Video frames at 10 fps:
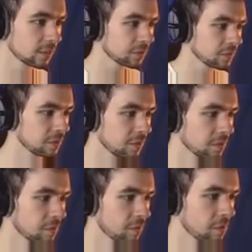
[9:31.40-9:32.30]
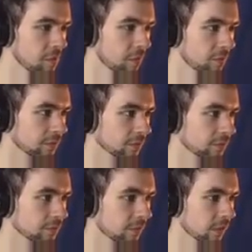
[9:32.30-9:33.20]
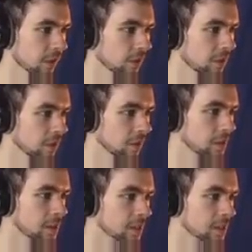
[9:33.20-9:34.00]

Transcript: (silent)